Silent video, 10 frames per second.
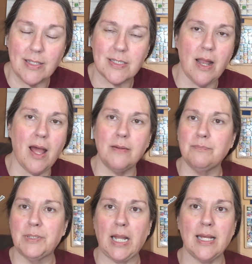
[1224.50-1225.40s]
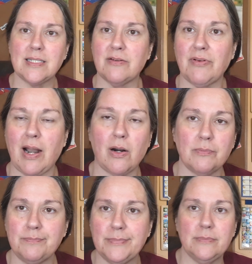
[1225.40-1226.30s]
not because of
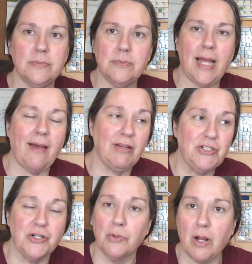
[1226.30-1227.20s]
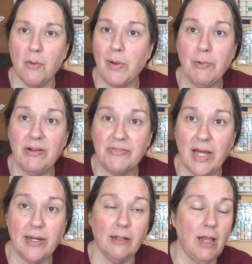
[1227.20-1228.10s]
our having a we would have
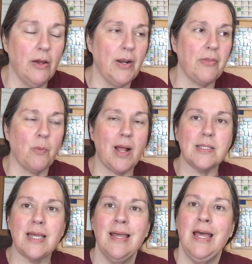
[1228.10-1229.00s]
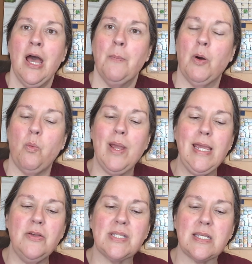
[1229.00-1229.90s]
done it alone otherwise, but we
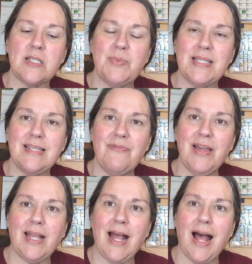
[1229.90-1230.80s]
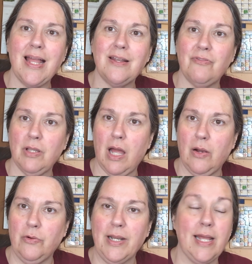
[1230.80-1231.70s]
used a specific kind of
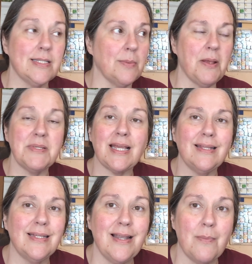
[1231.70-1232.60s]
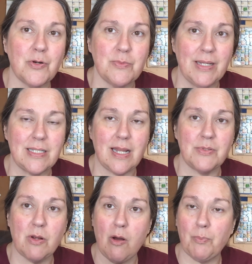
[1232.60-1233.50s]
loan. And sometimes I get the numbers mixed up,
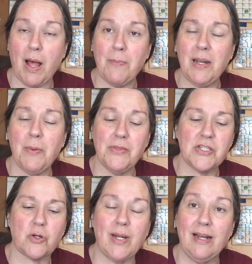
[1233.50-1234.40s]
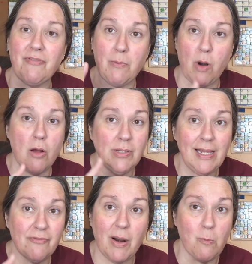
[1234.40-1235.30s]
so I'll pop it up on the screen if
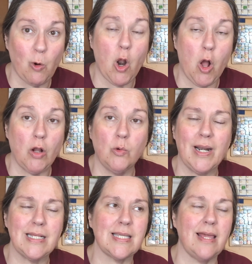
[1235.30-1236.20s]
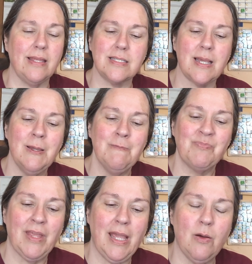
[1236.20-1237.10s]
I'm wrong when I say this.
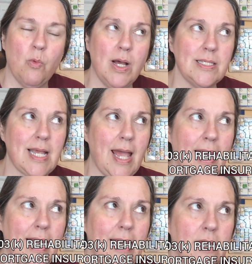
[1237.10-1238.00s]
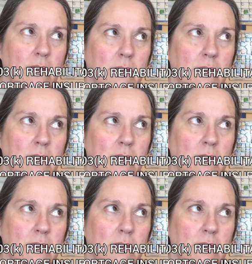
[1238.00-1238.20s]
It was a